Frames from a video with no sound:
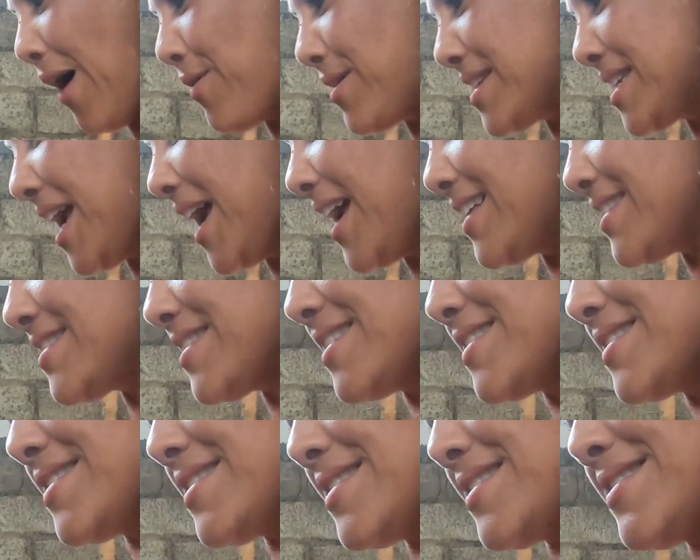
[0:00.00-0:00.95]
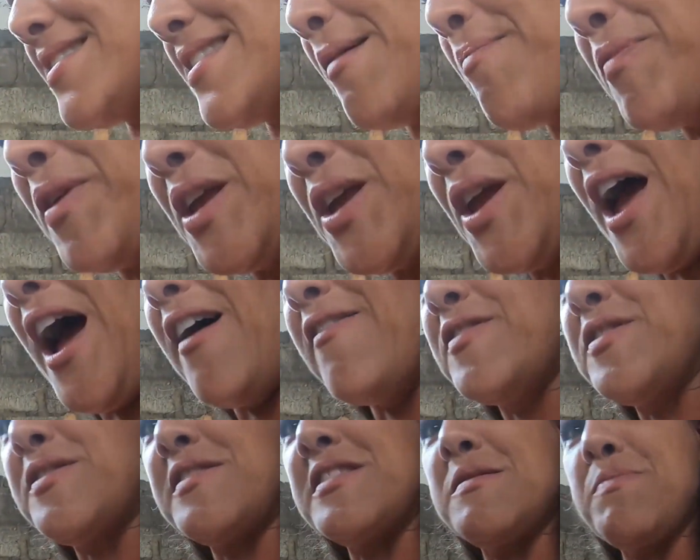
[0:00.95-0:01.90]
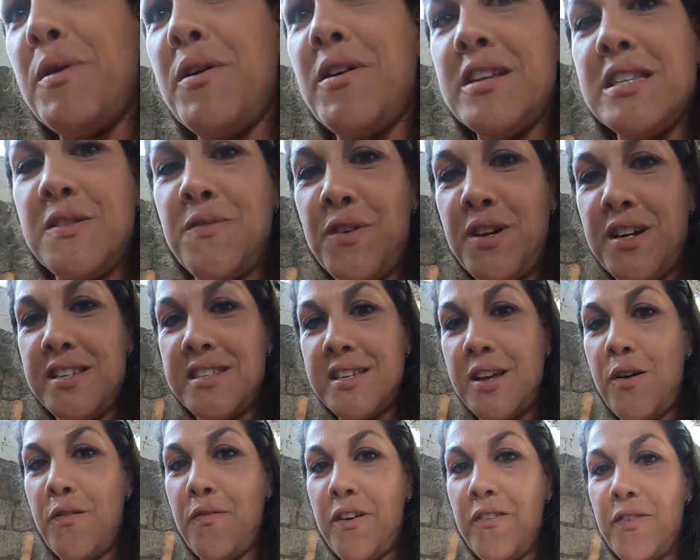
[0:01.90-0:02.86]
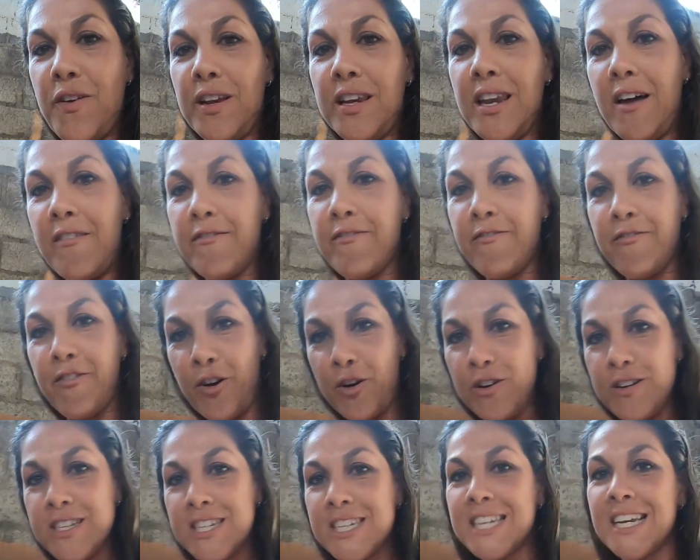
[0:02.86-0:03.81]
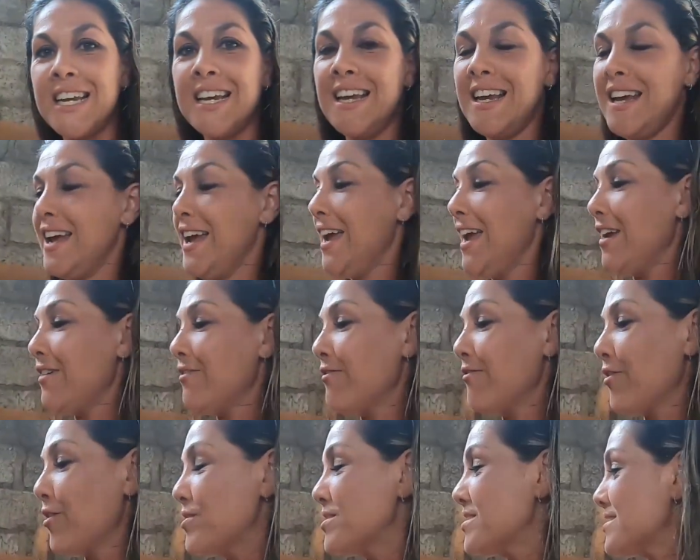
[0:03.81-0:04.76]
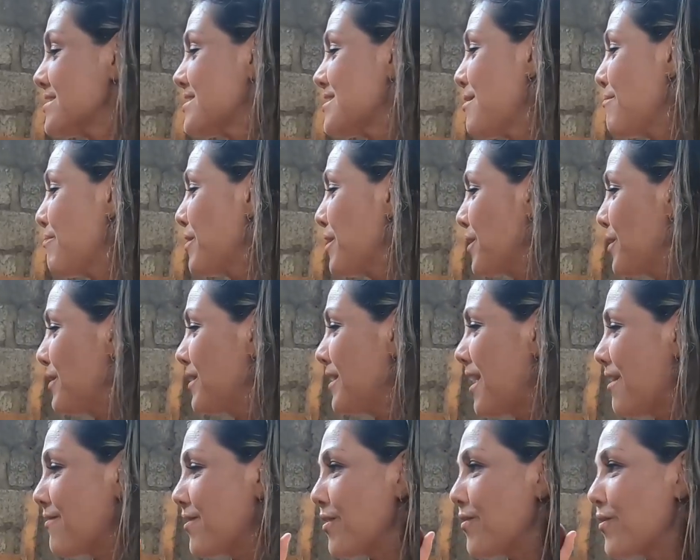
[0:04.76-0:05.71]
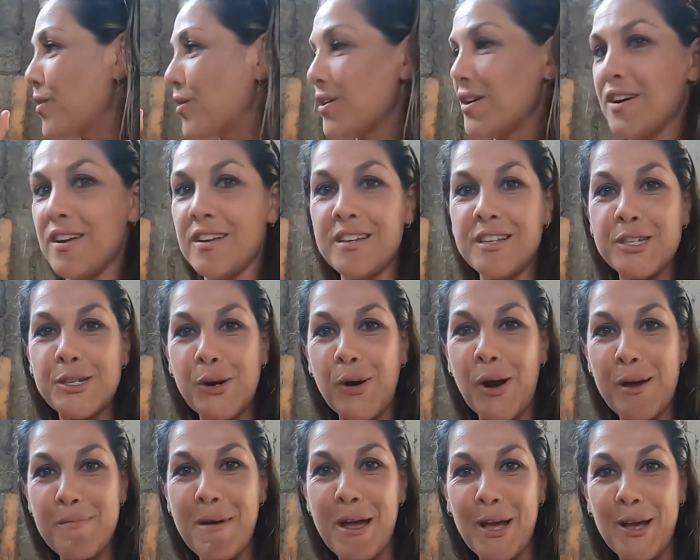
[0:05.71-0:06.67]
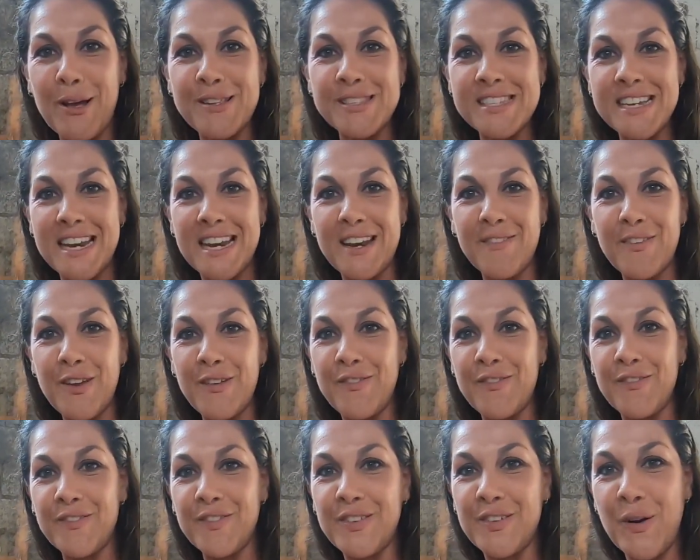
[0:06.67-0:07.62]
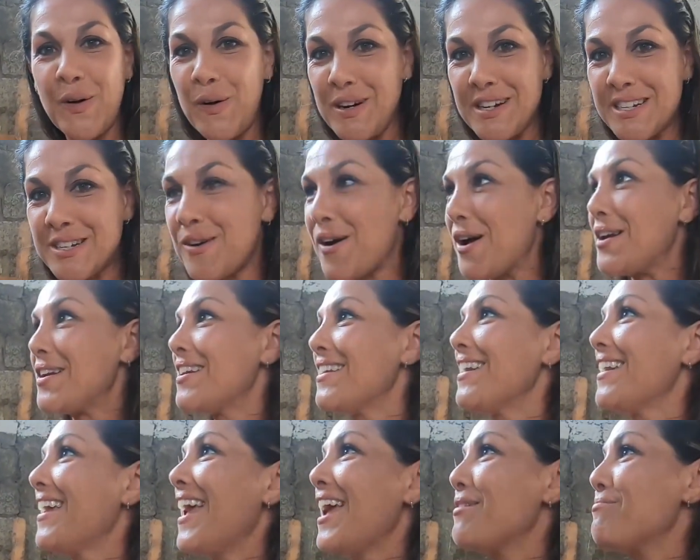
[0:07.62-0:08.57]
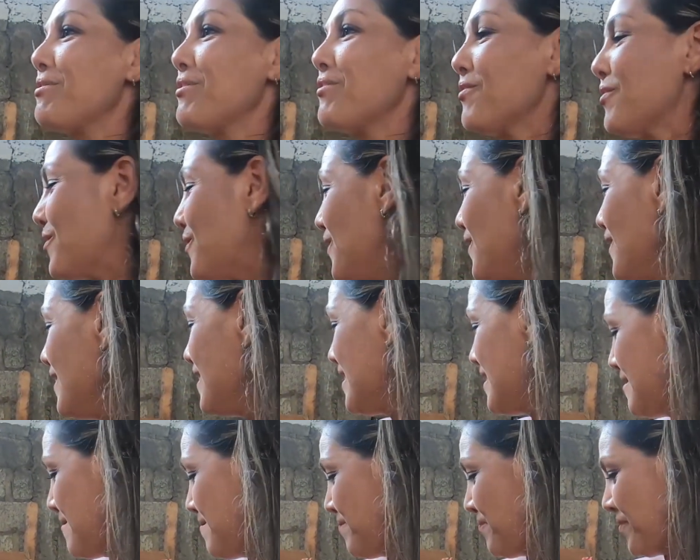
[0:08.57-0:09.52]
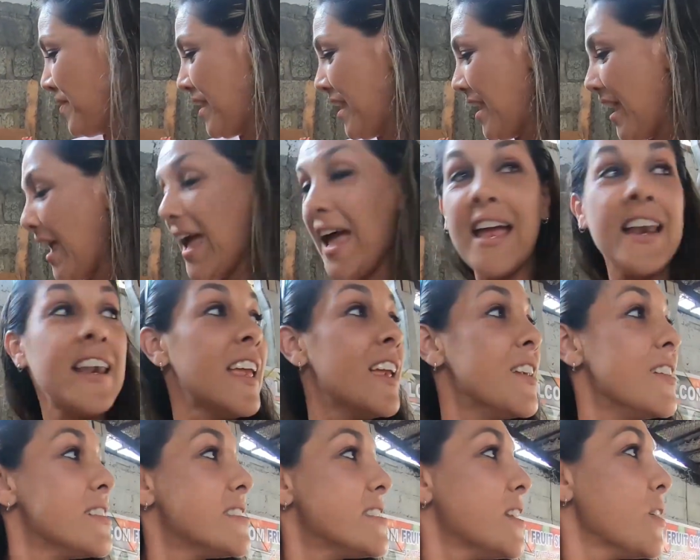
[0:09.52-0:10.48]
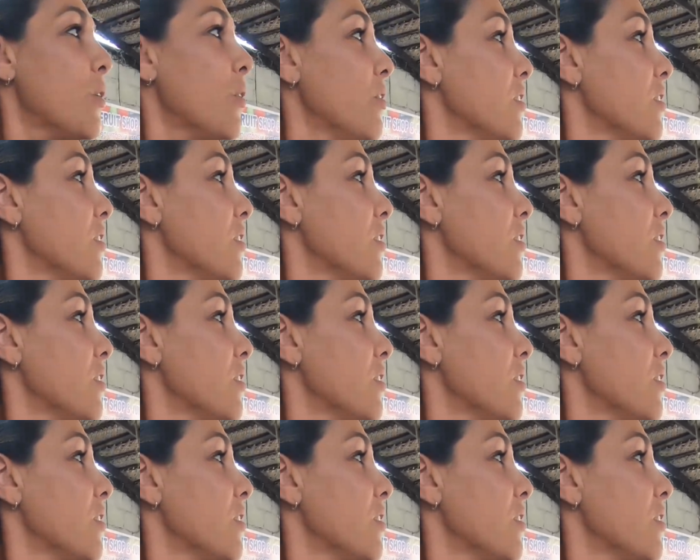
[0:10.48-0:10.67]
tastes. It's something you have to experience for yourself. If you love fruit, if fruit is something you love, you've got to try mangosteen if you've not tried it before. And can you see all